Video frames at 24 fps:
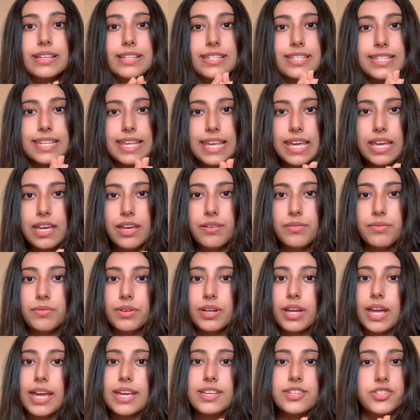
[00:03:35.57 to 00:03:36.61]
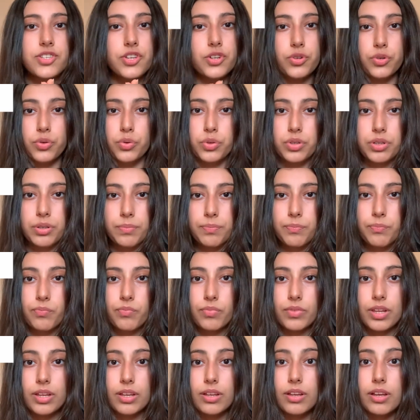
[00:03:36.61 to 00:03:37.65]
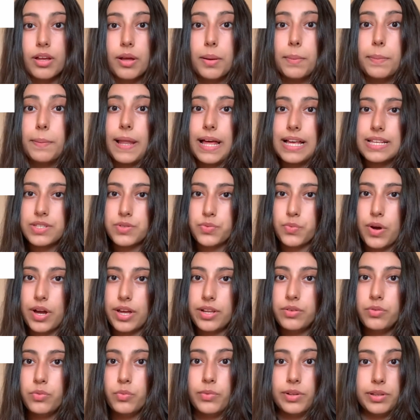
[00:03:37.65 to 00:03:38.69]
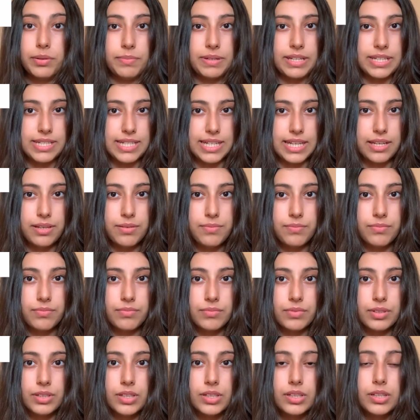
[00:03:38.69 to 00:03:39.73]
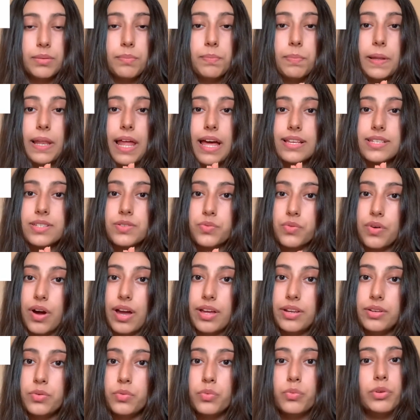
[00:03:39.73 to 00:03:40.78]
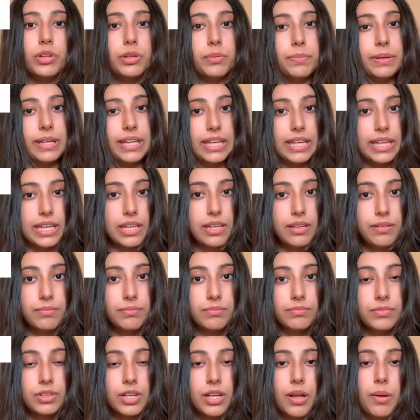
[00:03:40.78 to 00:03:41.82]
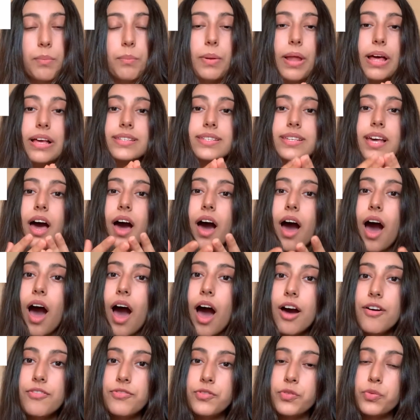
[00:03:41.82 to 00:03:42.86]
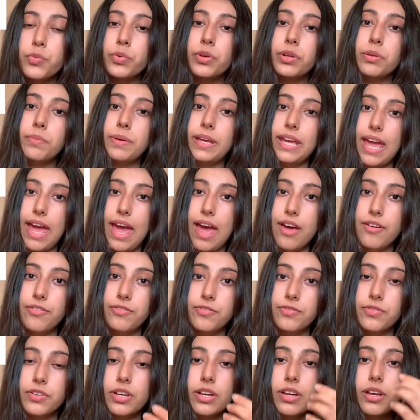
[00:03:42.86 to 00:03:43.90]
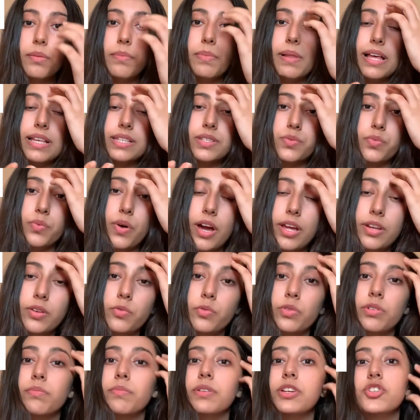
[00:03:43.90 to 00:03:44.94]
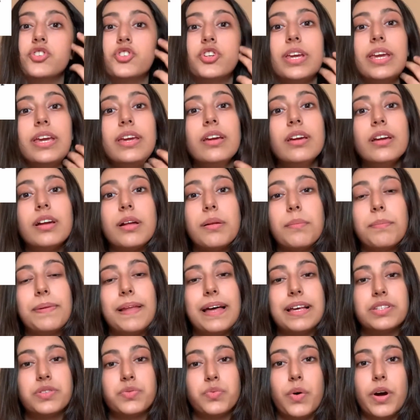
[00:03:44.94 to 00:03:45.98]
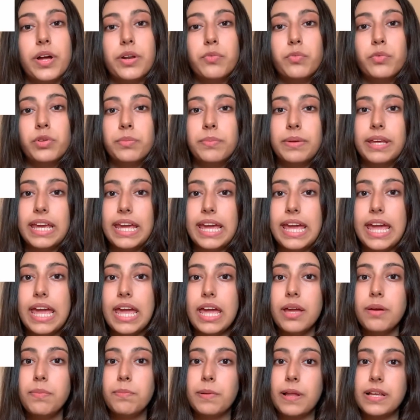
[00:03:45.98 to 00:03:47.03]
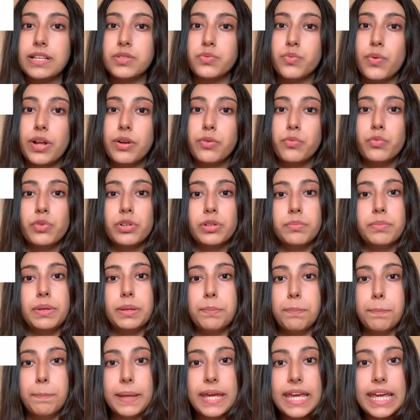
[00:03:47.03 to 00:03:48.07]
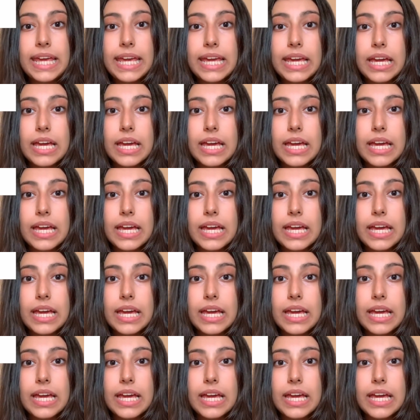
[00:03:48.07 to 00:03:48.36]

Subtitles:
C is the root, plus 1 will be D, plus 1 will be E, plus half will be F, plus 1 will be G, plus 1 will be A, plus 1 will be B,